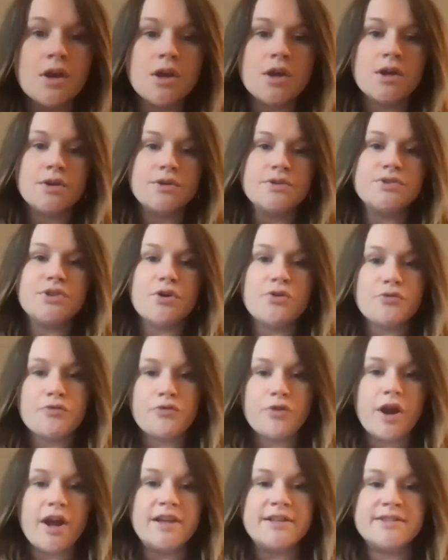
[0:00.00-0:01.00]
So
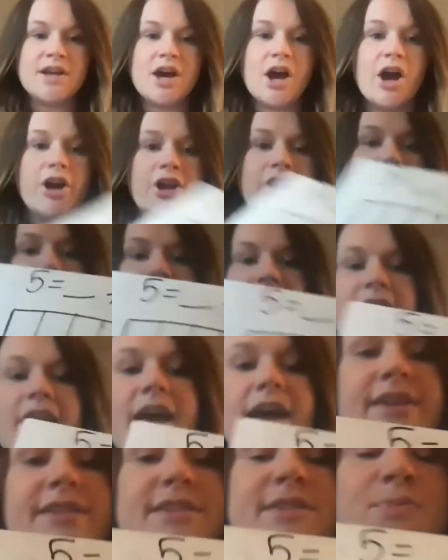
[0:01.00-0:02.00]
friends, our
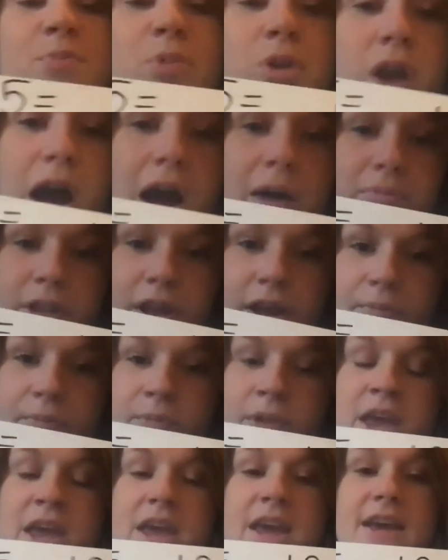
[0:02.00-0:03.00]
next problem
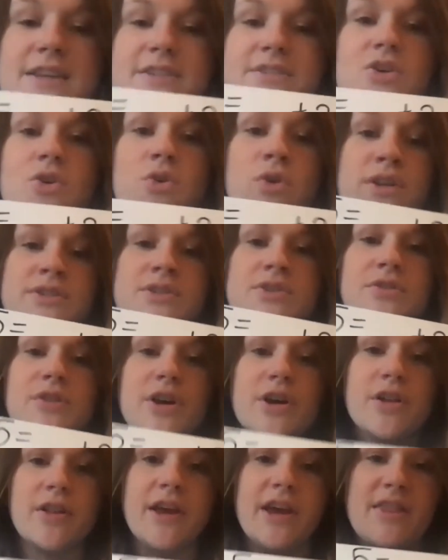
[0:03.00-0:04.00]
is going to
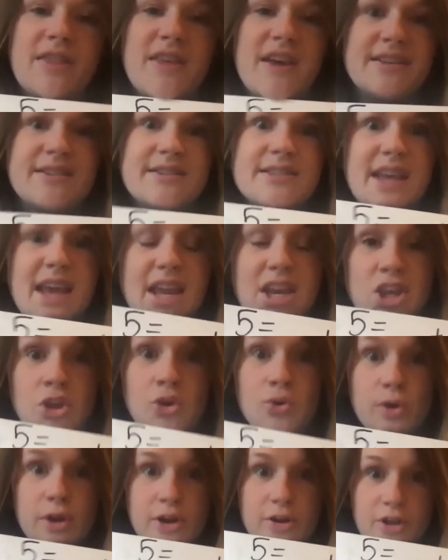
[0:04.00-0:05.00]
look like this. And
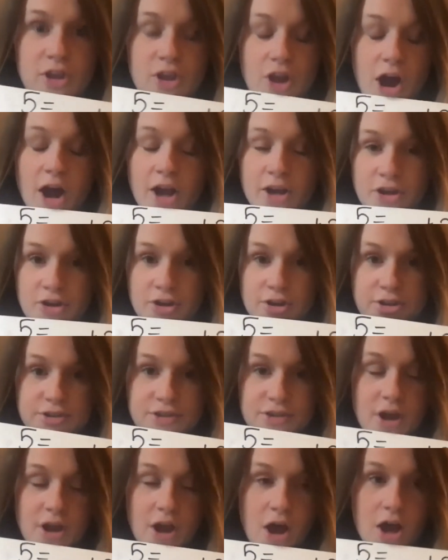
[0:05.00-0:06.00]
you are on
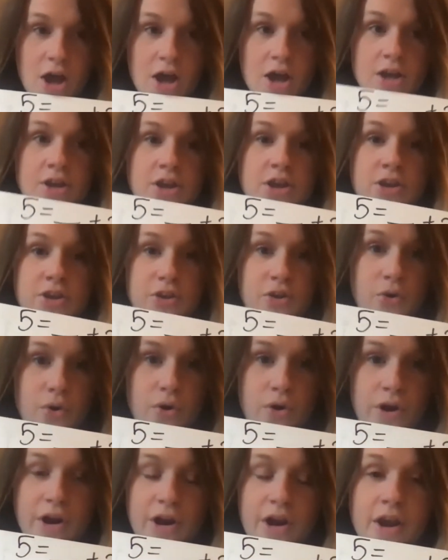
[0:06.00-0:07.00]

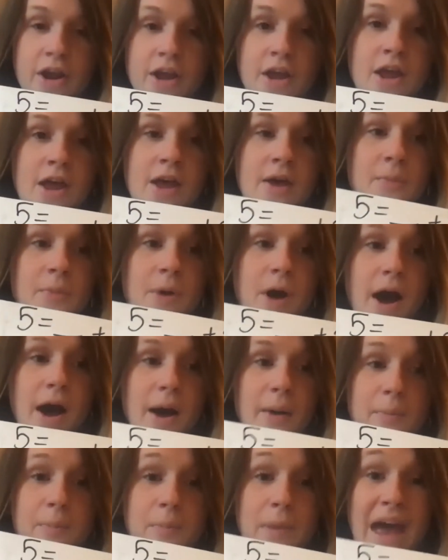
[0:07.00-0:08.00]
your
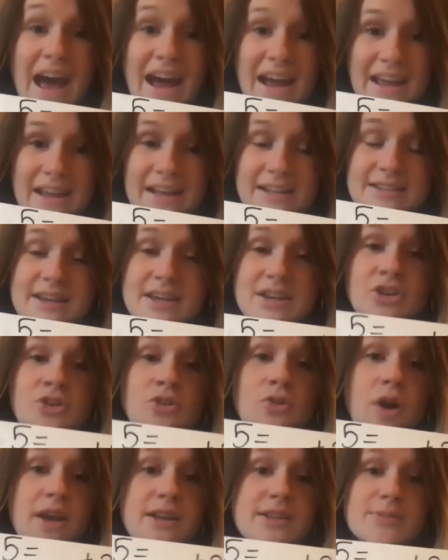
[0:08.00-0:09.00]
packet, and you
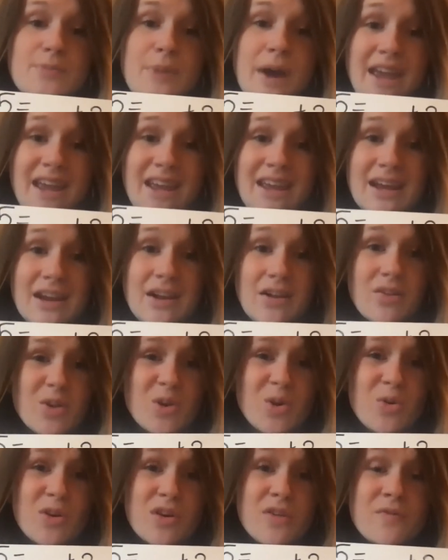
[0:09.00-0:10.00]
guys might get a
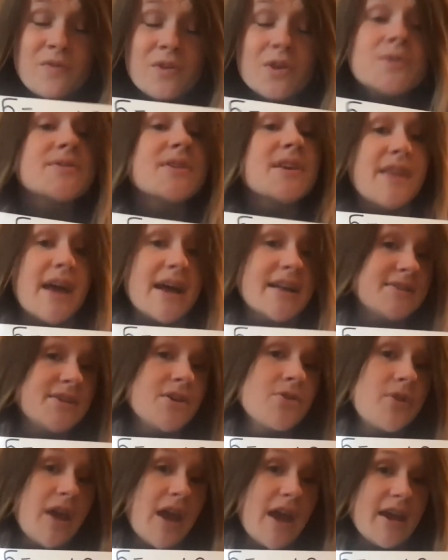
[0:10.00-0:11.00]
little confused, and that's
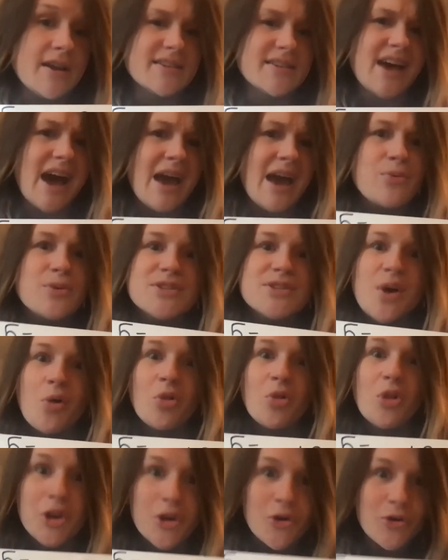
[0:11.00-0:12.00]
okay, because I was a
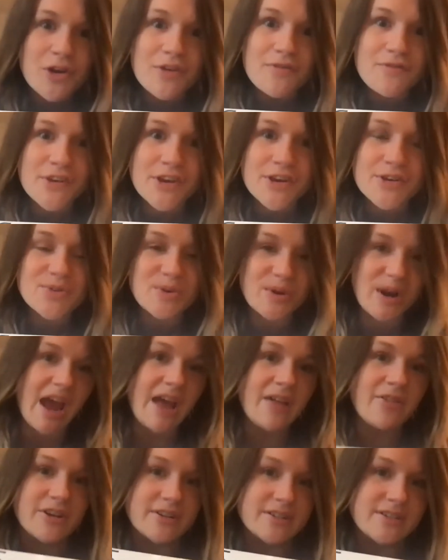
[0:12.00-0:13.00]
little confused when I
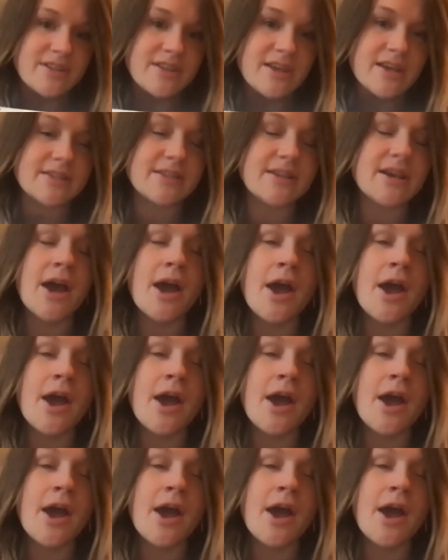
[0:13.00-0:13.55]
looked at this.